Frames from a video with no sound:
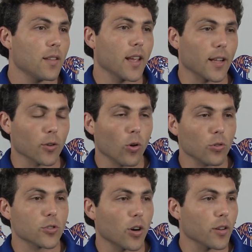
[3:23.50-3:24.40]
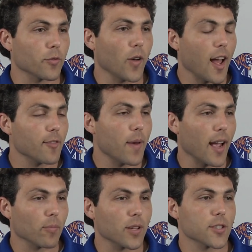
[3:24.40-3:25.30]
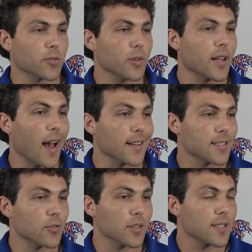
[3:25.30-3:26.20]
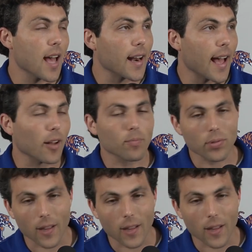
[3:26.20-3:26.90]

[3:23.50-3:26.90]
They got their whole starting five back, plus three guys who have sat out,